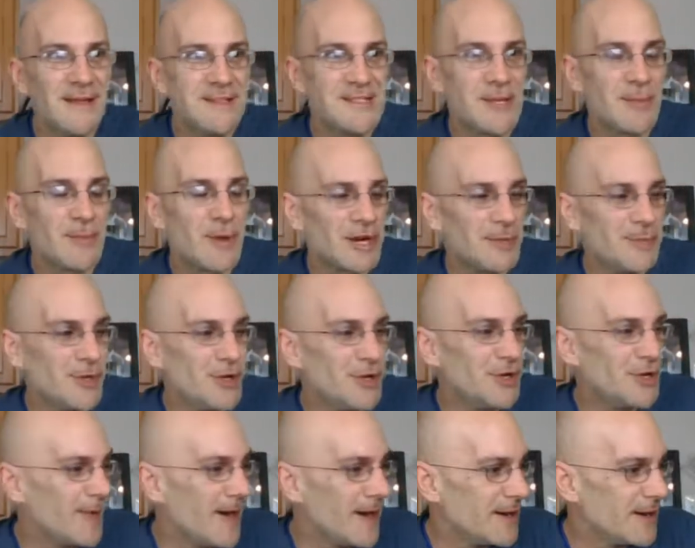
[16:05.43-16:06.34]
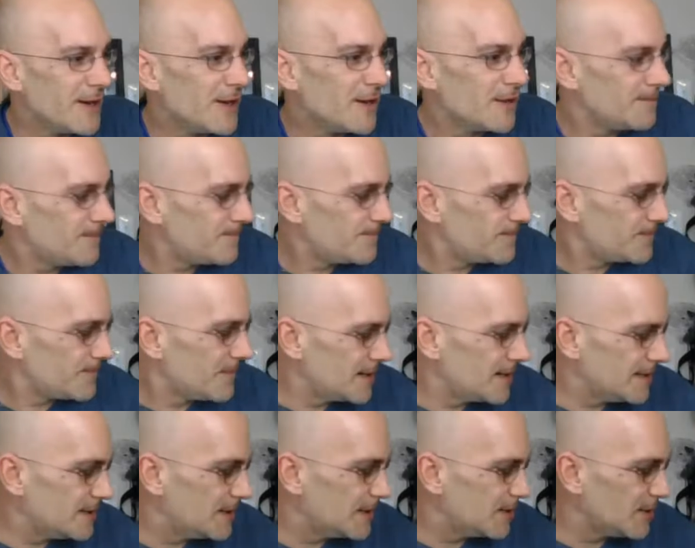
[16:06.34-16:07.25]
Something our community might
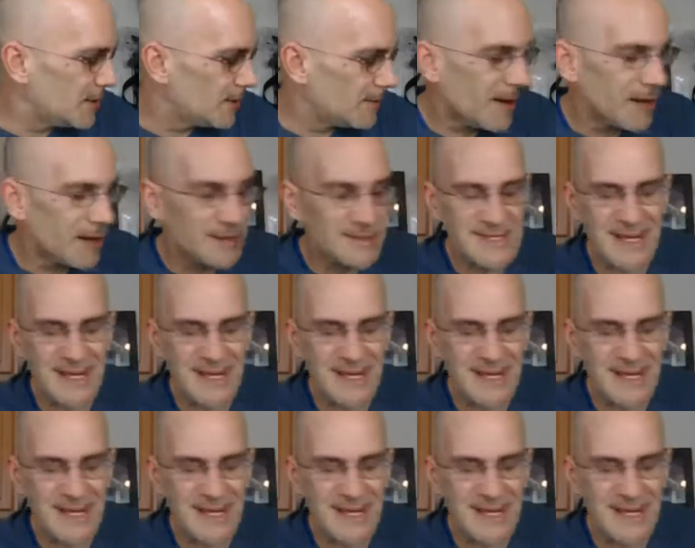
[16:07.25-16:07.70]
need to know about.